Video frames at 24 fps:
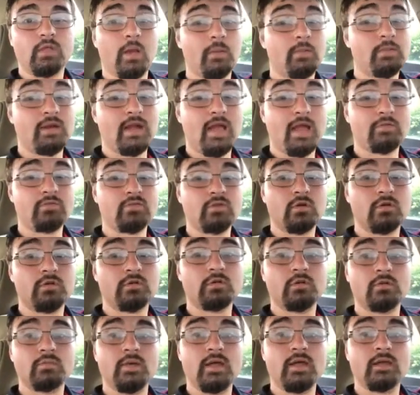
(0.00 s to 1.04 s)
I'm gonna have to go
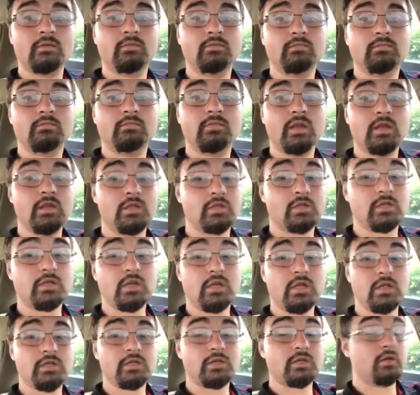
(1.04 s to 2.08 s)
through it, man. It's
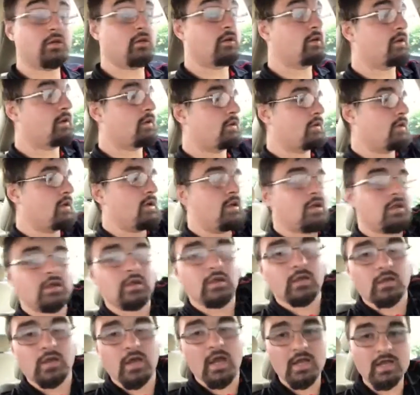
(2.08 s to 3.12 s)
gonna hurt.
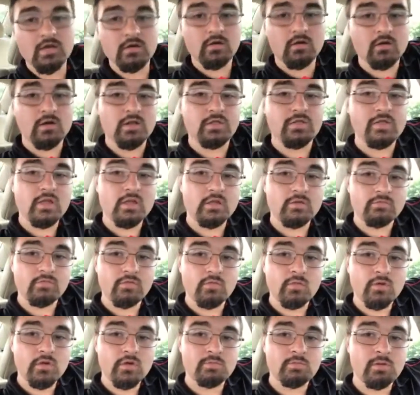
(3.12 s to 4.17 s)
I can already think of
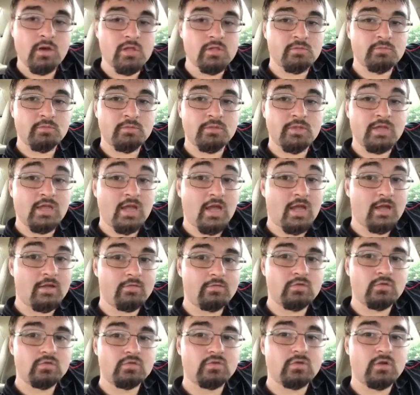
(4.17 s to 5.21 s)
the worst possible thing. I
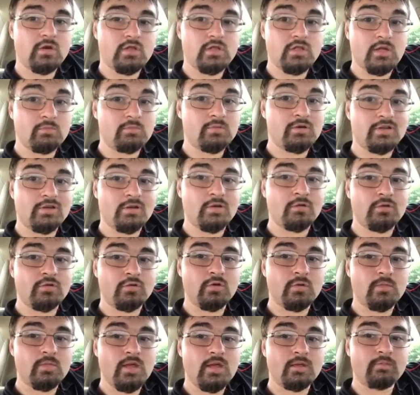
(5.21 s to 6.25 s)
have no choice. I'm gonna go
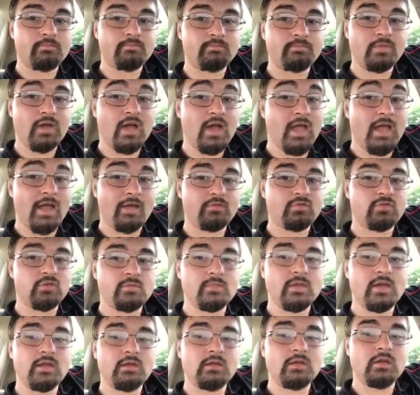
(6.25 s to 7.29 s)
through it, man. I have
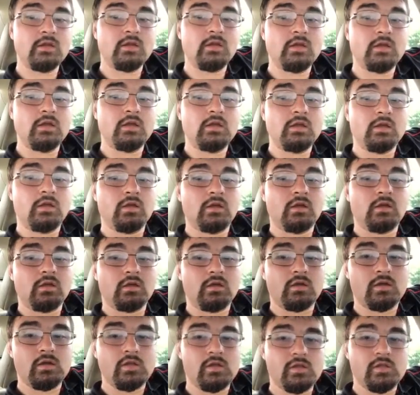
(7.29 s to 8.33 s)
to, man.
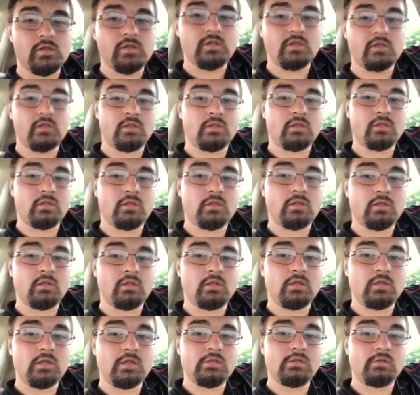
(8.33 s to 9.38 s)
Cause
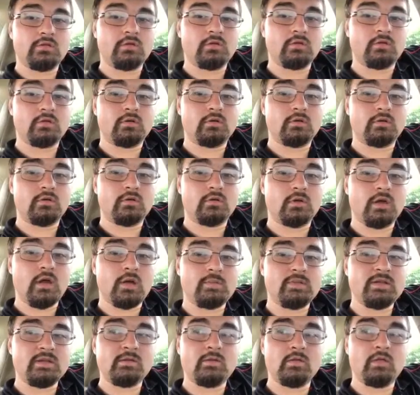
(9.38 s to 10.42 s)
either,
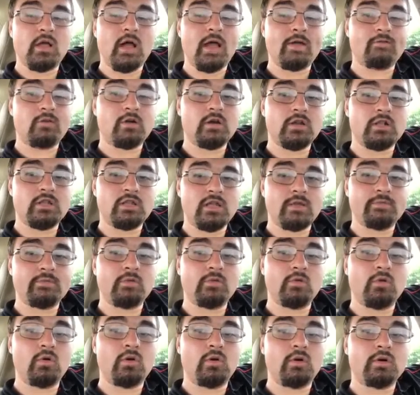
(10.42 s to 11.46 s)
I mean, I've already saved
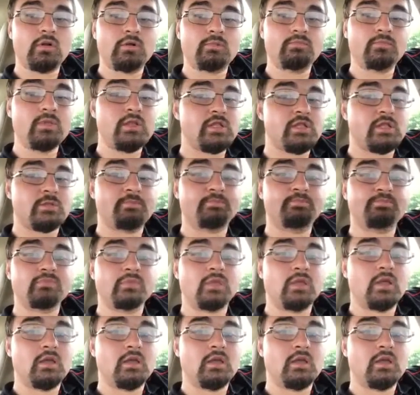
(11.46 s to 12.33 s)
the Lord. Listen,